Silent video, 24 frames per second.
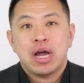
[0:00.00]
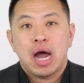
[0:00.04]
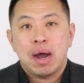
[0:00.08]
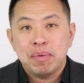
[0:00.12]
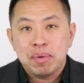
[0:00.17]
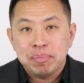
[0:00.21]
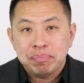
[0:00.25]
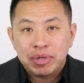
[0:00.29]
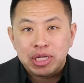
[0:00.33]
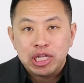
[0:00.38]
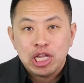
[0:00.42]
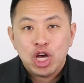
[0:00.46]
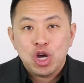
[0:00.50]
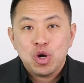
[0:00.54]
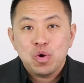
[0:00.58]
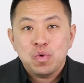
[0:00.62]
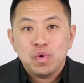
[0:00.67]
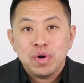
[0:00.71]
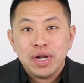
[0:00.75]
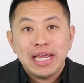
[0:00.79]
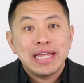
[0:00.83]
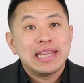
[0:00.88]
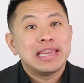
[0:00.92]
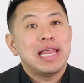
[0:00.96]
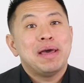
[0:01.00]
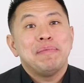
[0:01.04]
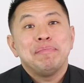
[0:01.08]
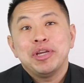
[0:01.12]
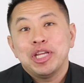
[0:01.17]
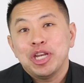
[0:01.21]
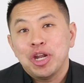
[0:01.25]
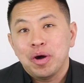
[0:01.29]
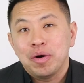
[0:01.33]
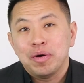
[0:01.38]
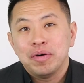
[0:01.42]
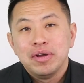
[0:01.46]
Comment below and let
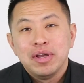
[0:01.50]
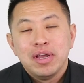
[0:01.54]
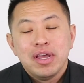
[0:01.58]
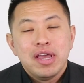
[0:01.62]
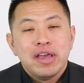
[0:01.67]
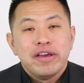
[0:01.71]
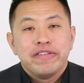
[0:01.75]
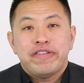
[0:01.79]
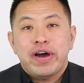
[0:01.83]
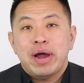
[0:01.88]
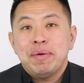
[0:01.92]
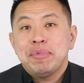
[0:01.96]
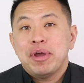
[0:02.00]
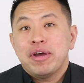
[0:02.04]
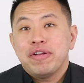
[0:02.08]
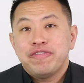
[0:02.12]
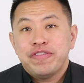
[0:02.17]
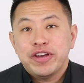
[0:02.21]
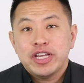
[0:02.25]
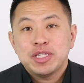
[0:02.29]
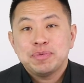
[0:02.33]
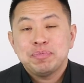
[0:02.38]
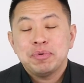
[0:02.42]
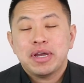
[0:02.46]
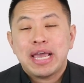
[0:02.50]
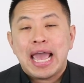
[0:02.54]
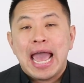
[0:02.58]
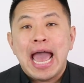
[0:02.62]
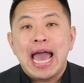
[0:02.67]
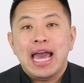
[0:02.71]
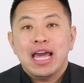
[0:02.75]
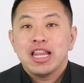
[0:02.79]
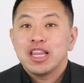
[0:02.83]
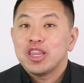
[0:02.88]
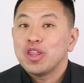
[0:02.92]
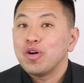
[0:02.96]
me know. Find me on Facebook
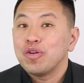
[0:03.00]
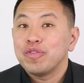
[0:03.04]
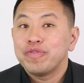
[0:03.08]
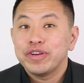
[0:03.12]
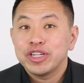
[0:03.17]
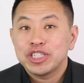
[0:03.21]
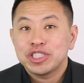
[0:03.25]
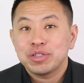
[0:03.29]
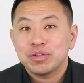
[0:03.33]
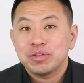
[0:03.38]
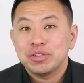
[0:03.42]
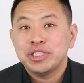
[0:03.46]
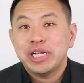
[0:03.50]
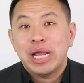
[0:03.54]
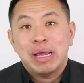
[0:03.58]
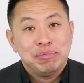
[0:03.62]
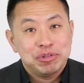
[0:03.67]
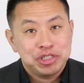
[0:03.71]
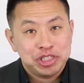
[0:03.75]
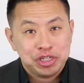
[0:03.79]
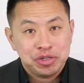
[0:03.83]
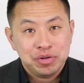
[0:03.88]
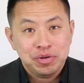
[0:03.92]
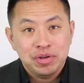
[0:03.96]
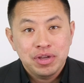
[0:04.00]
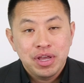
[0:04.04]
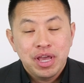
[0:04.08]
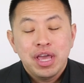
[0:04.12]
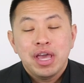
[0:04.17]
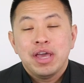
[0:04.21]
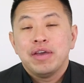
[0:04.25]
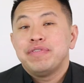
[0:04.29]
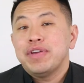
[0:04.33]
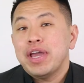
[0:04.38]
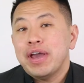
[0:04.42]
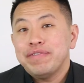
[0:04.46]
at The Official James Hsu.
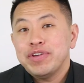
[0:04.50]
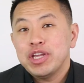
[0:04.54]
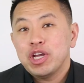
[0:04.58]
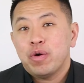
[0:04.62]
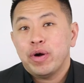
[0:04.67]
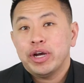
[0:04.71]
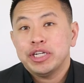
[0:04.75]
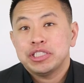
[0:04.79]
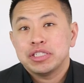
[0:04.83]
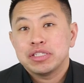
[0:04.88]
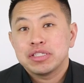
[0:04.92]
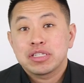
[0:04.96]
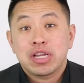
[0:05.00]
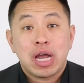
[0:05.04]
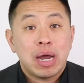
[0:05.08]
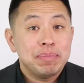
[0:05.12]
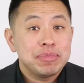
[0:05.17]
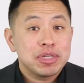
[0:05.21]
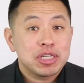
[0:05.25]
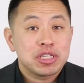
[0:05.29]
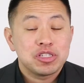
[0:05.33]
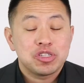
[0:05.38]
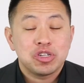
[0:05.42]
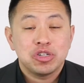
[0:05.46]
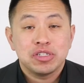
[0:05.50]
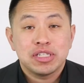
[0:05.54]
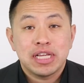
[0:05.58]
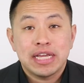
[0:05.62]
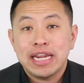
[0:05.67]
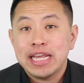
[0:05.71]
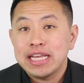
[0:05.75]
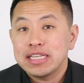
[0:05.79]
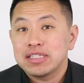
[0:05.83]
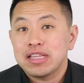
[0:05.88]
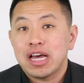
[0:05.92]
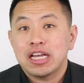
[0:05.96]
If you have any questions, comments, concerns,
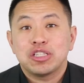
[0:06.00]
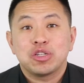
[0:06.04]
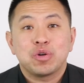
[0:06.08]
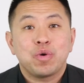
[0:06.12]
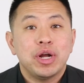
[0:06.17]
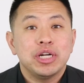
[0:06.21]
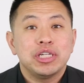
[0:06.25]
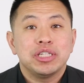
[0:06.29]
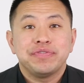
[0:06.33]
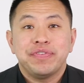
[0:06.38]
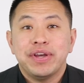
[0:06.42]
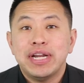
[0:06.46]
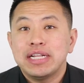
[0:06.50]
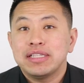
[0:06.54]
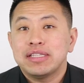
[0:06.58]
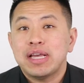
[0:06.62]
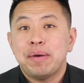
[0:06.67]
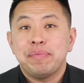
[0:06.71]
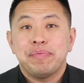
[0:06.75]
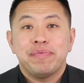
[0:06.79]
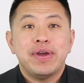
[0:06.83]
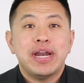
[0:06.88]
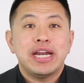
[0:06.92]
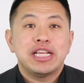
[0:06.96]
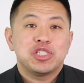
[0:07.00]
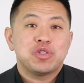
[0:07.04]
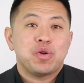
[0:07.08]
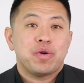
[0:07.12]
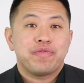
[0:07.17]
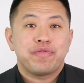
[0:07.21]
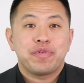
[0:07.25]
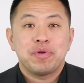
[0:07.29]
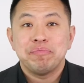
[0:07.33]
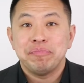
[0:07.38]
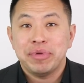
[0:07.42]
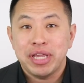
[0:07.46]
ideas, thoughts, or questions of any type, of any
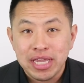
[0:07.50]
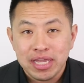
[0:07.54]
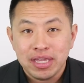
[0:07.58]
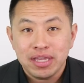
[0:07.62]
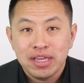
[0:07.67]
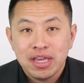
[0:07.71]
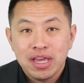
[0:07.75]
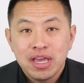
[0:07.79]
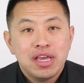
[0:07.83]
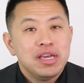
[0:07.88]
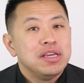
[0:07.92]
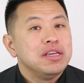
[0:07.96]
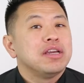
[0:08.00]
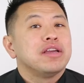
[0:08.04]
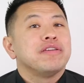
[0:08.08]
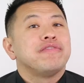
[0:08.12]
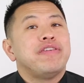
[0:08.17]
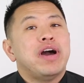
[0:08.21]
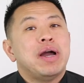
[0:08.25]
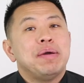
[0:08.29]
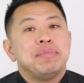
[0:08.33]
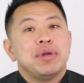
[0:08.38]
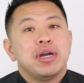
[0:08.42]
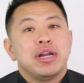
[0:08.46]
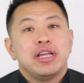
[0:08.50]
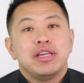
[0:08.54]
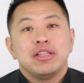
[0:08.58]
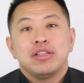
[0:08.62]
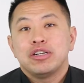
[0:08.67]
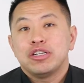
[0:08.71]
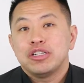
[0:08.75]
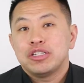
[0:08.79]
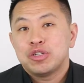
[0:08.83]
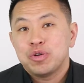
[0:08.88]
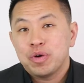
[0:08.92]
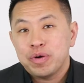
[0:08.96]
sort for me, you can find me on
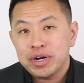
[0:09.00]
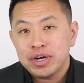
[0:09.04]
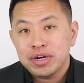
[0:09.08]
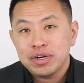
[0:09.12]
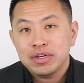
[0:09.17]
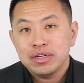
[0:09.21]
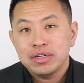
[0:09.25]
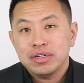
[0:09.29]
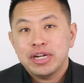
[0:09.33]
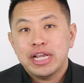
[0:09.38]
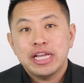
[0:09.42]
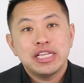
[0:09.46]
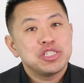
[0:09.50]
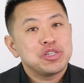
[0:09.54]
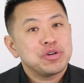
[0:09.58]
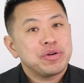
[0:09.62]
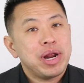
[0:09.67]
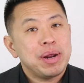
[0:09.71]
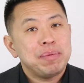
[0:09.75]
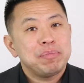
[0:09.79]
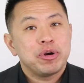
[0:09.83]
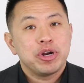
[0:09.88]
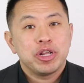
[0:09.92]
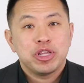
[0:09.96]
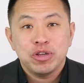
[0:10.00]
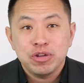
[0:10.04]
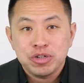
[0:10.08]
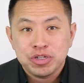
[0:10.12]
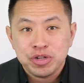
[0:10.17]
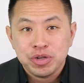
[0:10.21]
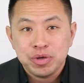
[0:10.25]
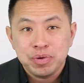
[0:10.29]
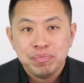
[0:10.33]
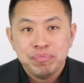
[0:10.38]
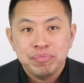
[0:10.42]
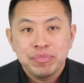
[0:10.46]
either Twitter, Instagram, or
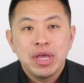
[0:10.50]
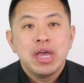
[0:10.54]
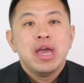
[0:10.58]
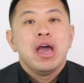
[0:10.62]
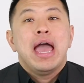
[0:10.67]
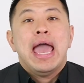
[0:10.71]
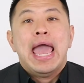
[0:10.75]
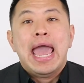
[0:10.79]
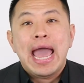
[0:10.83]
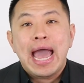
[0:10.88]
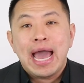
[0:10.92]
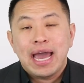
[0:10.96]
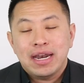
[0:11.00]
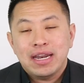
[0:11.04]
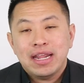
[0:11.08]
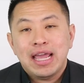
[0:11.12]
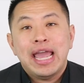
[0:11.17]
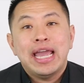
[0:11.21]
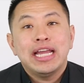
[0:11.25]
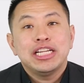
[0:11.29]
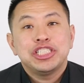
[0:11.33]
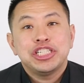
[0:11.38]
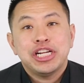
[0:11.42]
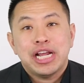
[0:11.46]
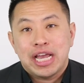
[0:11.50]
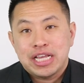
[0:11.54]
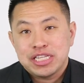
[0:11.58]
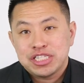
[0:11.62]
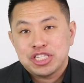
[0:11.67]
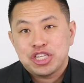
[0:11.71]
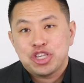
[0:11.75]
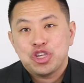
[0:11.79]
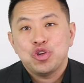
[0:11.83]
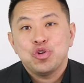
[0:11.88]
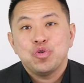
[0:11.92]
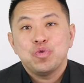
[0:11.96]
YouTube at
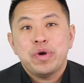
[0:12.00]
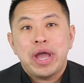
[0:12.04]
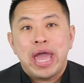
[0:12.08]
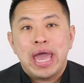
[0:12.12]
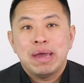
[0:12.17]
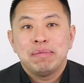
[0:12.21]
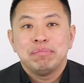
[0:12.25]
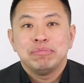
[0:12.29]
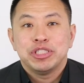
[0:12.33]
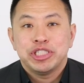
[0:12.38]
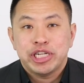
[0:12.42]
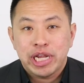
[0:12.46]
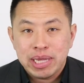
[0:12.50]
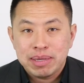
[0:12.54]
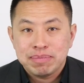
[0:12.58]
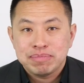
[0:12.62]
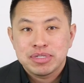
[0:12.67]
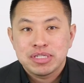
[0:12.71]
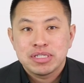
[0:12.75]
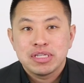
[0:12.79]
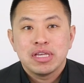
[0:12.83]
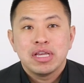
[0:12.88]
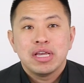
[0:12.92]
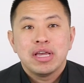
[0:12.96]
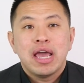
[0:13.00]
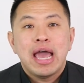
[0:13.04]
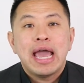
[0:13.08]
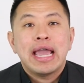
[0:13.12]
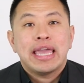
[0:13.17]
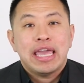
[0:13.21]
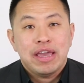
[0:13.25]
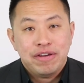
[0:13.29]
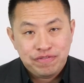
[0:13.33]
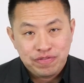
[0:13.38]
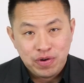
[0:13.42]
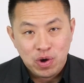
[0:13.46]
HSUMJames.
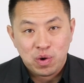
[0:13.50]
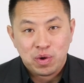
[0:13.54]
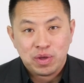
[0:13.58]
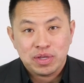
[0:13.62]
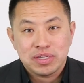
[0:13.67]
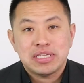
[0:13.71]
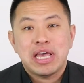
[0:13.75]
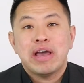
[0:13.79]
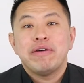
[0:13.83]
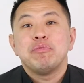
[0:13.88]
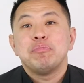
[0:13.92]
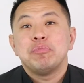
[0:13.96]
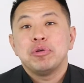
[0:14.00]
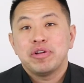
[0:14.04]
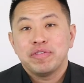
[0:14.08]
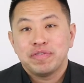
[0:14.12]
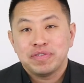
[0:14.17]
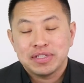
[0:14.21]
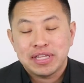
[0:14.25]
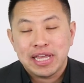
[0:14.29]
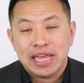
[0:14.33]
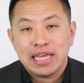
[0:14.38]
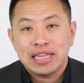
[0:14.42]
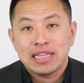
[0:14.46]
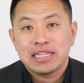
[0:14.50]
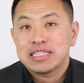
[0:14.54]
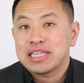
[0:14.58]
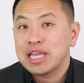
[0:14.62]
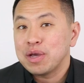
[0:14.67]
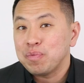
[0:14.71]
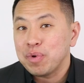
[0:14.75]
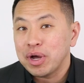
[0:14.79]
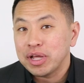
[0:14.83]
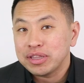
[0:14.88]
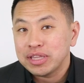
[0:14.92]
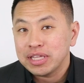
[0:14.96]
Get focused. Have a beautiful day. Let's
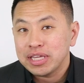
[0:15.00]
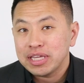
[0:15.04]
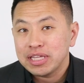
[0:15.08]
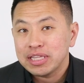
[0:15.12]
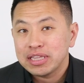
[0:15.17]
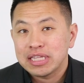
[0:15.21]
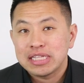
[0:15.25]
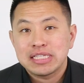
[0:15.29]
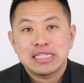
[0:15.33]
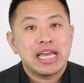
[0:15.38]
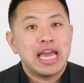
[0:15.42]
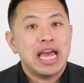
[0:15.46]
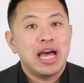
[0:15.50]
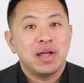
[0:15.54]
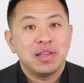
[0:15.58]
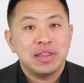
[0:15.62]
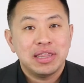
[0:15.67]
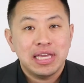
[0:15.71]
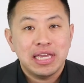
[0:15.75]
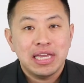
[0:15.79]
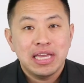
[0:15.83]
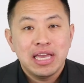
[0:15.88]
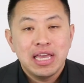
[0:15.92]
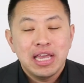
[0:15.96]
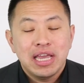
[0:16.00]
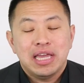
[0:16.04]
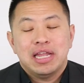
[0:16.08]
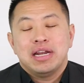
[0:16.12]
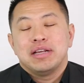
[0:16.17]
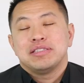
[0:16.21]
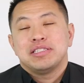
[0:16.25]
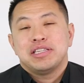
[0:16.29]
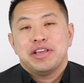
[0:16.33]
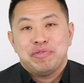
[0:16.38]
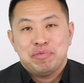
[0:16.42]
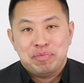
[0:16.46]
get wealthy. Let's get healthy. And
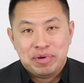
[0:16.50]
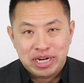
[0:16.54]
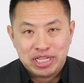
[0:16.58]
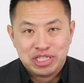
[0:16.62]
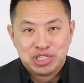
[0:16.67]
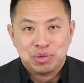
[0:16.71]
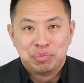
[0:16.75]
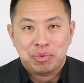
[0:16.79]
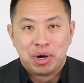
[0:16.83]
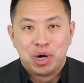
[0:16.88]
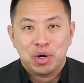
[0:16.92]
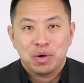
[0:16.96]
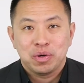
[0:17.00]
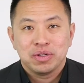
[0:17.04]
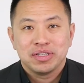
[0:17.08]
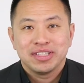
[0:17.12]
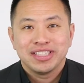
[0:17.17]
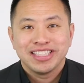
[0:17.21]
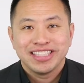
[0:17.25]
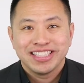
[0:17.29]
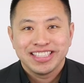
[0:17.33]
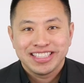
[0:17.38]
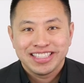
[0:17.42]
I'll see everybody tomorrow.